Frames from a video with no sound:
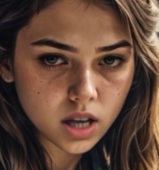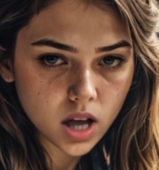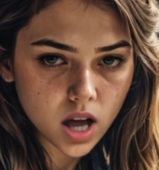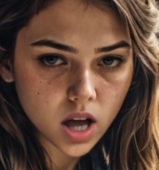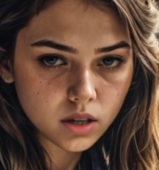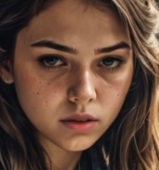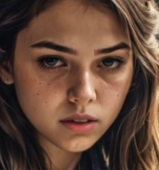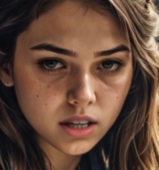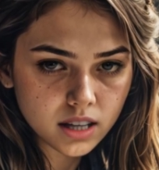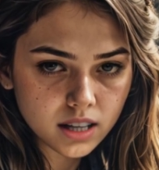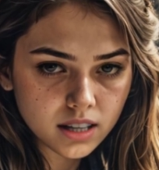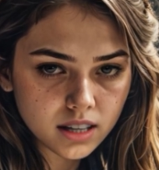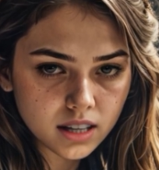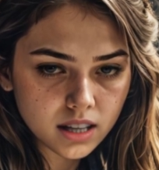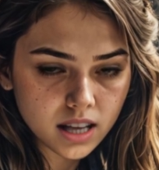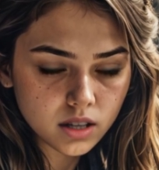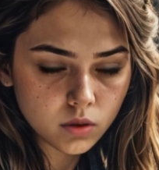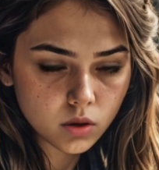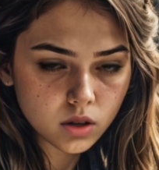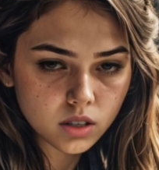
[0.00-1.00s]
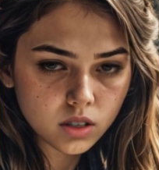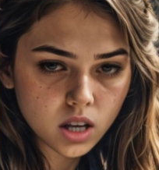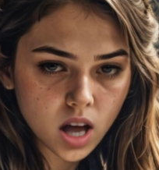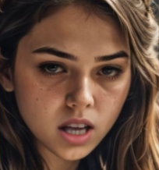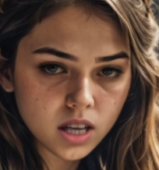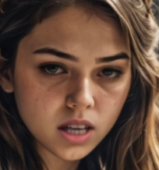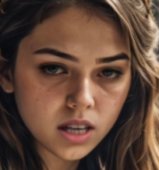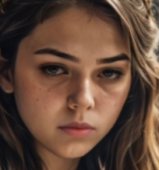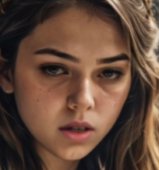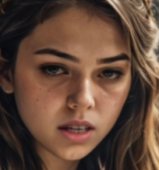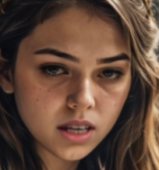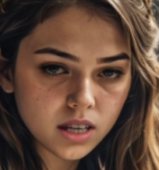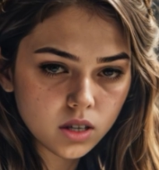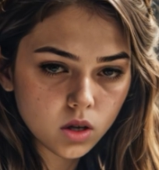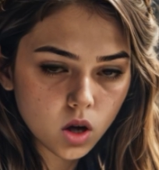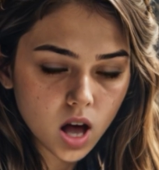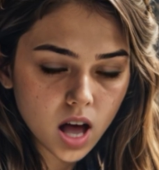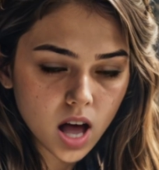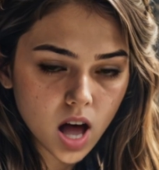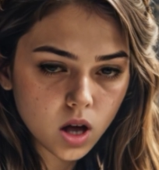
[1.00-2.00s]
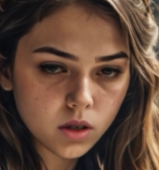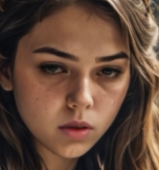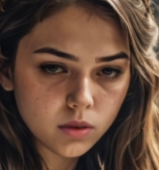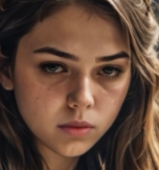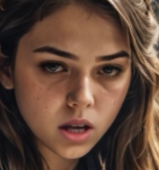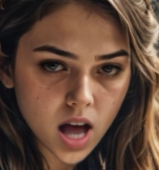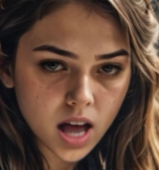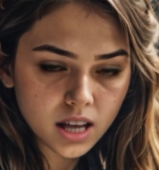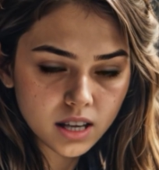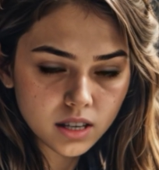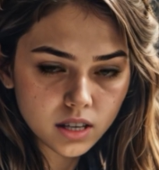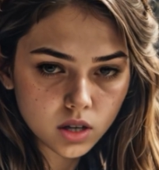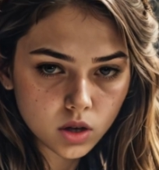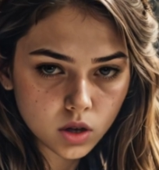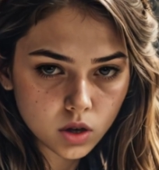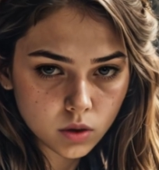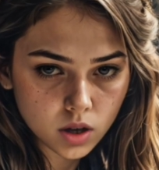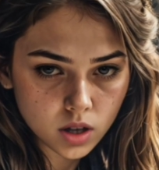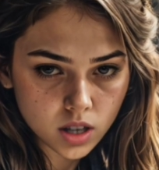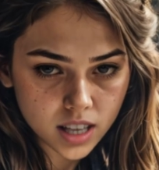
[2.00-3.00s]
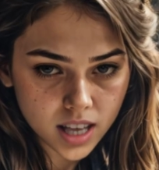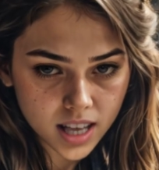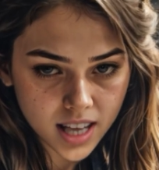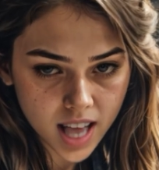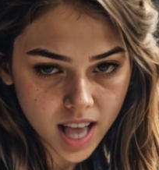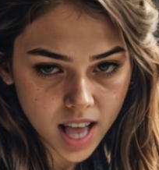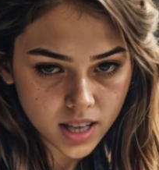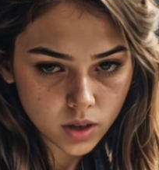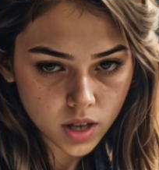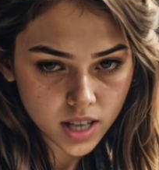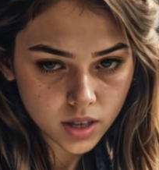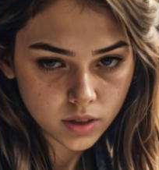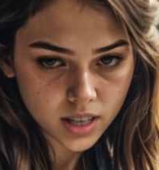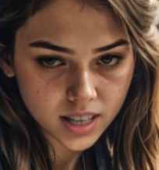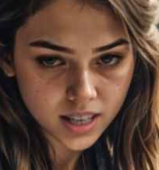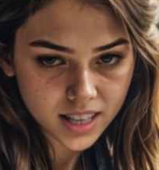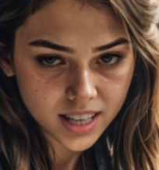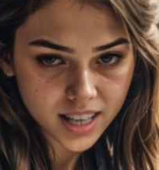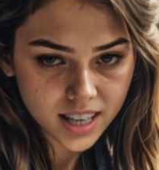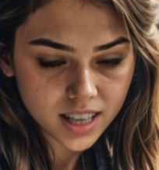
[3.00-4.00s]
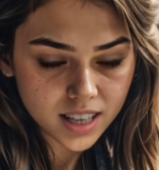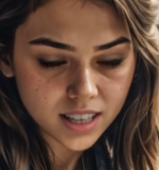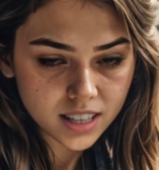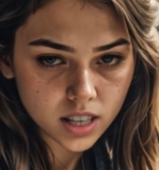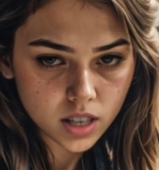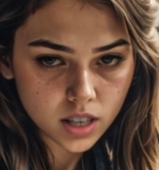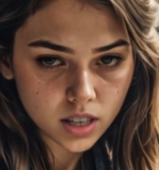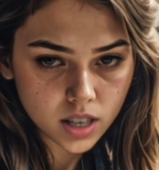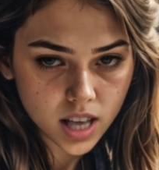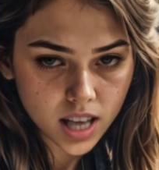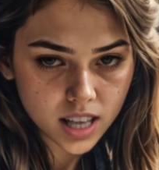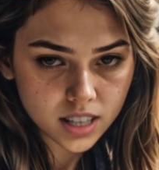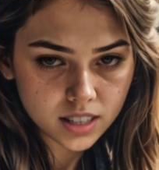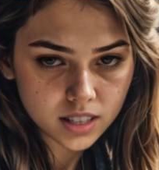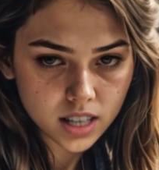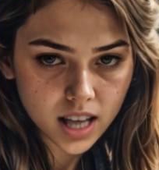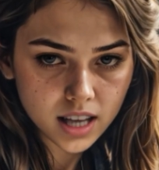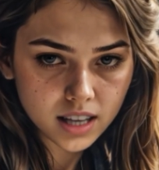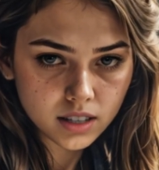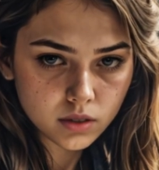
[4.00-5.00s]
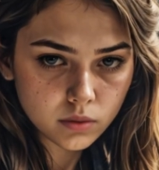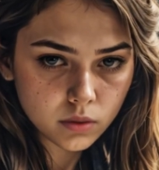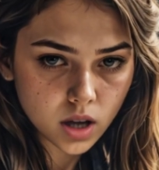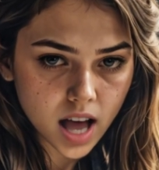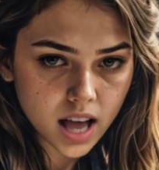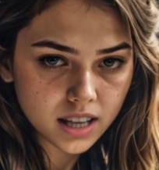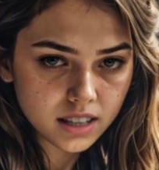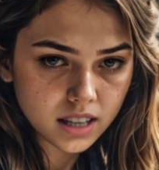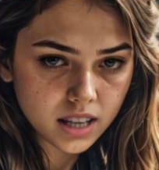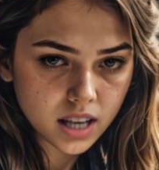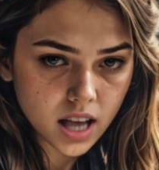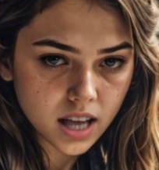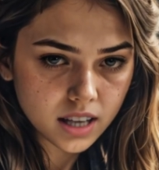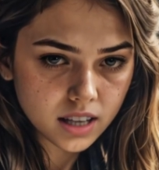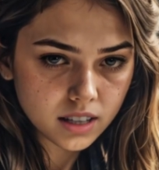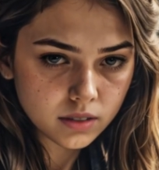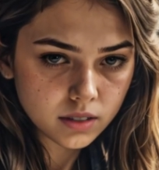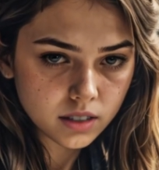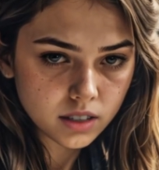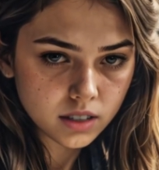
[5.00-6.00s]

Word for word: Obviously, he was rushing me, so I hopped back in the Uber and we proceeded to go to the address from last night